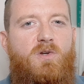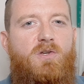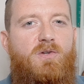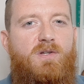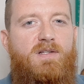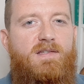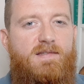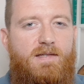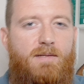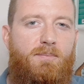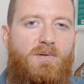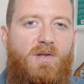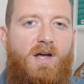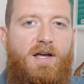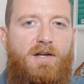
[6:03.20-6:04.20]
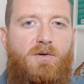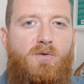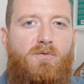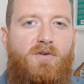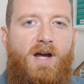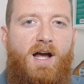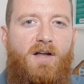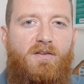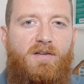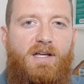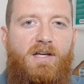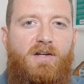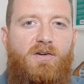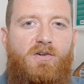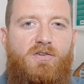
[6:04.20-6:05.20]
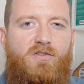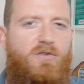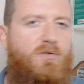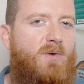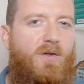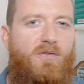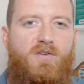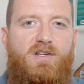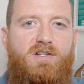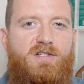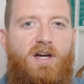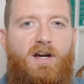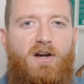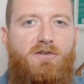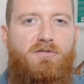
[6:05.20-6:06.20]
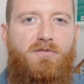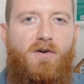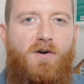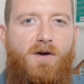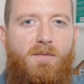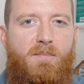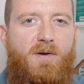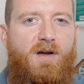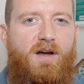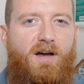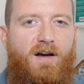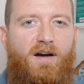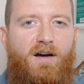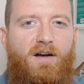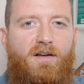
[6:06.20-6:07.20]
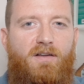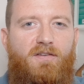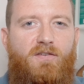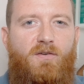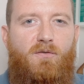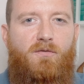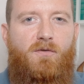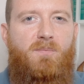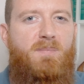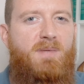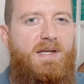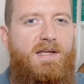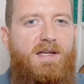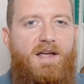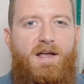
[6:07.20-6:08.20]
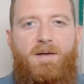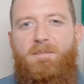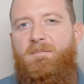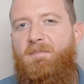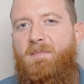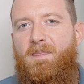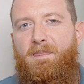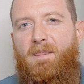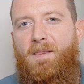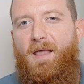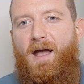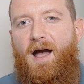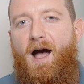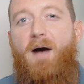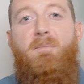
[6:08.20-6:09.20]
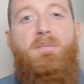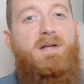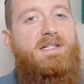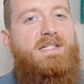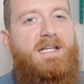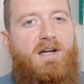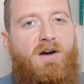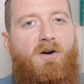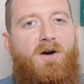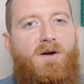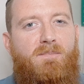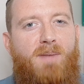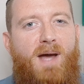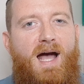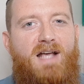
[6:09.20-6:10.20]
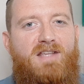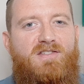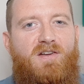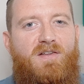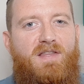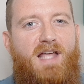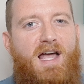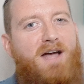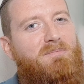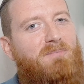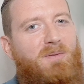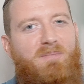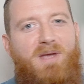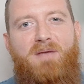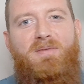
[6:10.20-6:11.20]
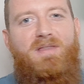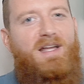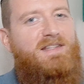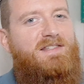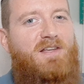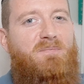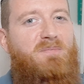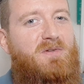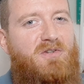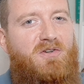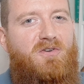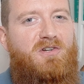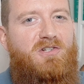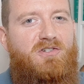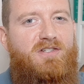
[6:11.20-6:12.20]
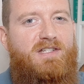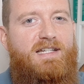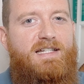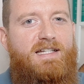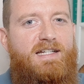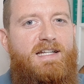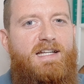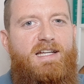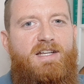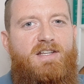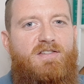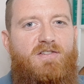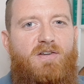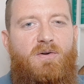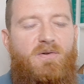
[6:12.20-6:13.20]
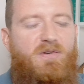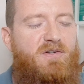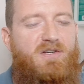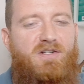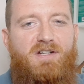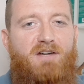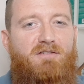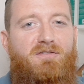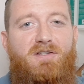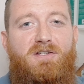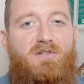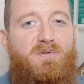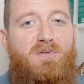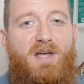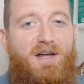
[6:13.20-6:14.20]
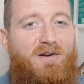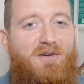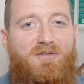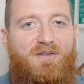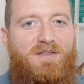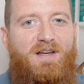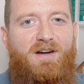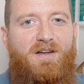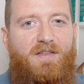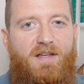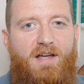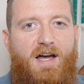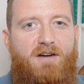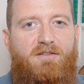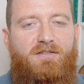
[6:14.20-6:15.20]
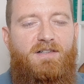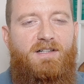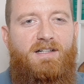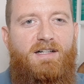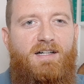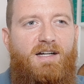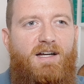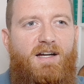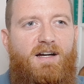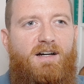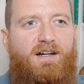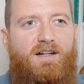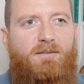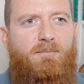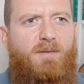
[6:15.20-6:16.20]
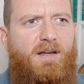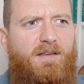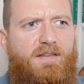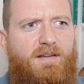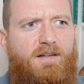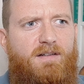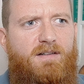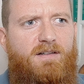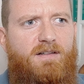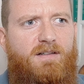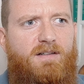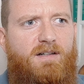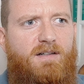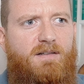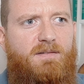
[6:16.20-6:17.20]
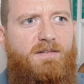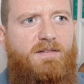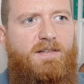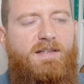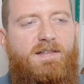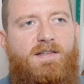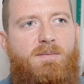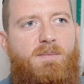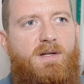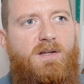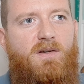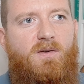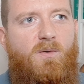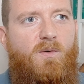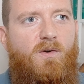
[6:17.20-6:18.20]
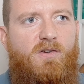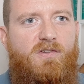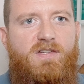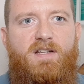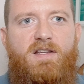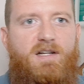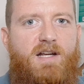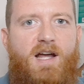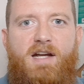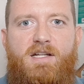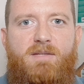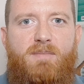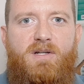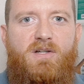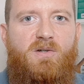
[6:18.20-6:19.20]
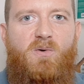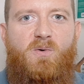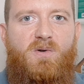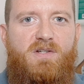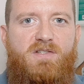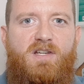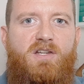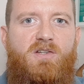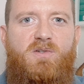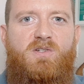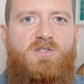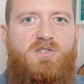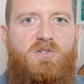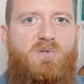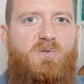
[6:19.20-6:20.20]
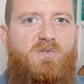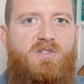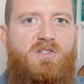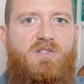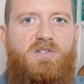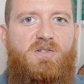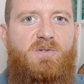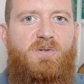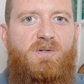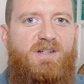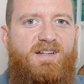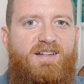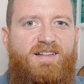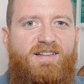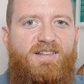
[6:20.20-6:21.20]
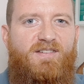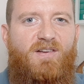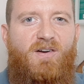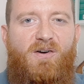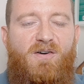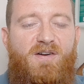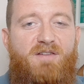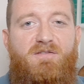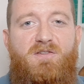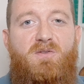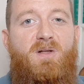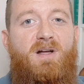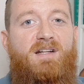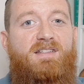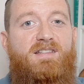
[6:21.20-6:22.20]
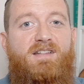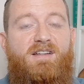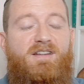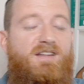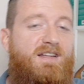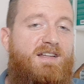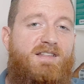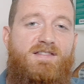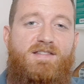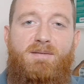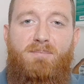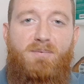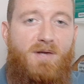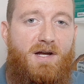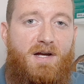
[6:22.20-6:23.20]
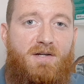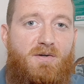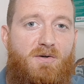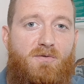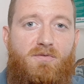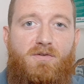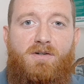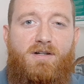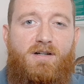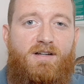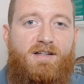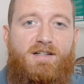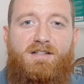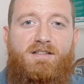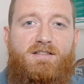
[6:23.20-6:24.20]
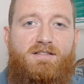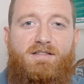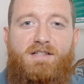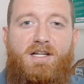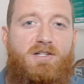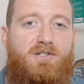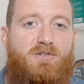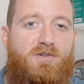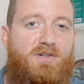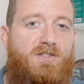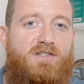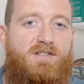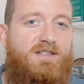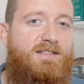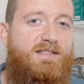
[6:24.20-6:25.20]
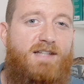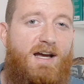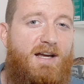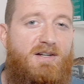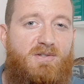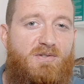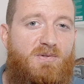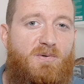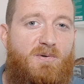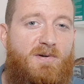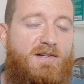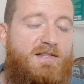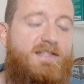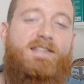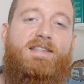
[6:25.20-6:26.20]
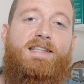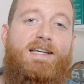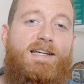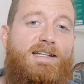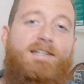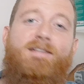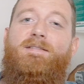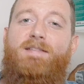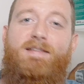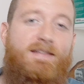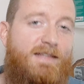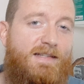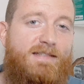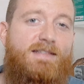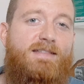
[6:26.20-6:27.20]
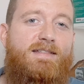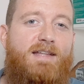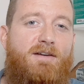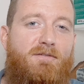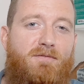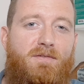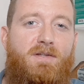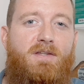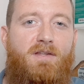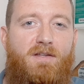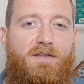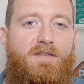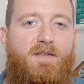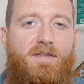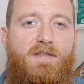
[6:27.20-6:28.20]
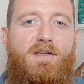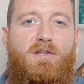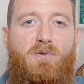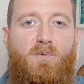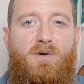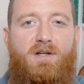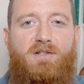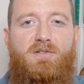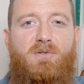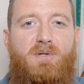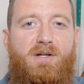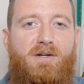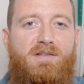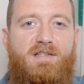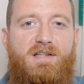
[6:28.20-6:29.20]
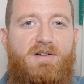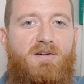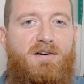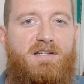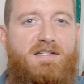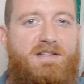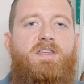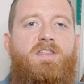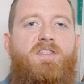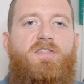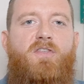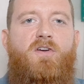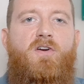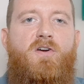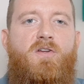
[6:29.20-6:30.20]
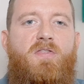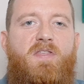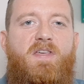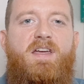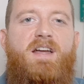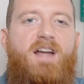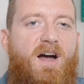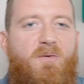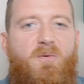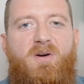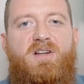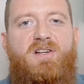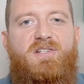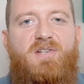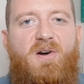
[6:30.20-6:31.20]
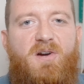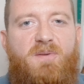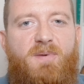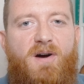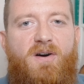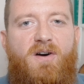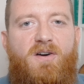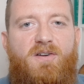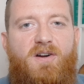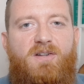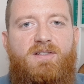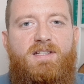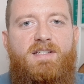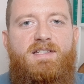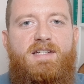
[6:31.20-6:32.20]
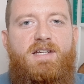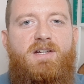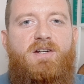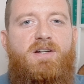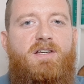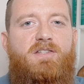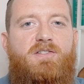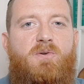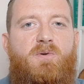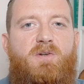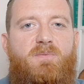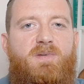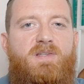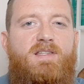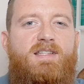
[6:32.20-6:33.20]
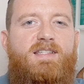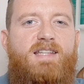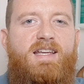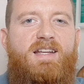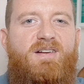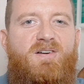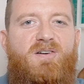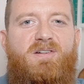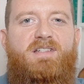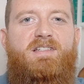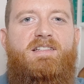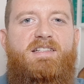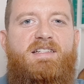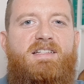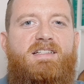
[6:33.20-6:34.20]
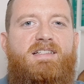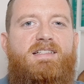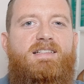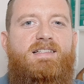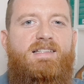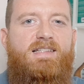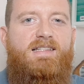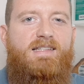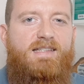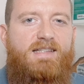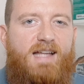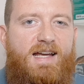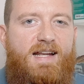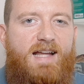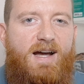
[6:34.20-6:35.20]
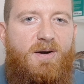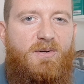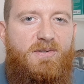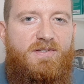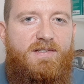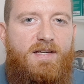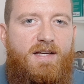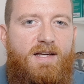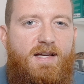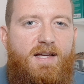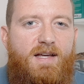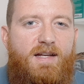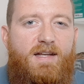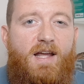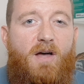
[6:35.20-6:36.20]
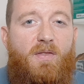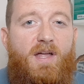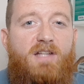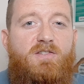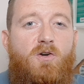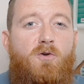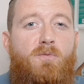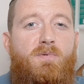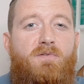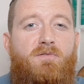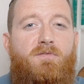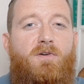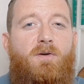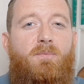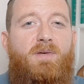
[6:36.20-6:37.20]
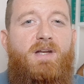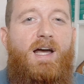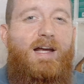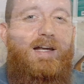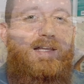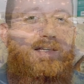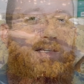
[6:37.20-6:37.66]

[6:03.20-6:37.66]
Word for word: where you can zip line over alligators throughout the entire farm. So for me, I'm going to take a hard pass on that, but maybe that's something you're interested in. So you can definitely do that over there. They have I think a 60-minute course and a 90-minute course that you can choose to do. So if you like to zip line over dangerous dinosaurs, then this is definitely the thing you want to do here in St. Augustine. The third thing I wanted to talk about on our list here is going to be the St. Augustine Lighthouse. Now that's open from 9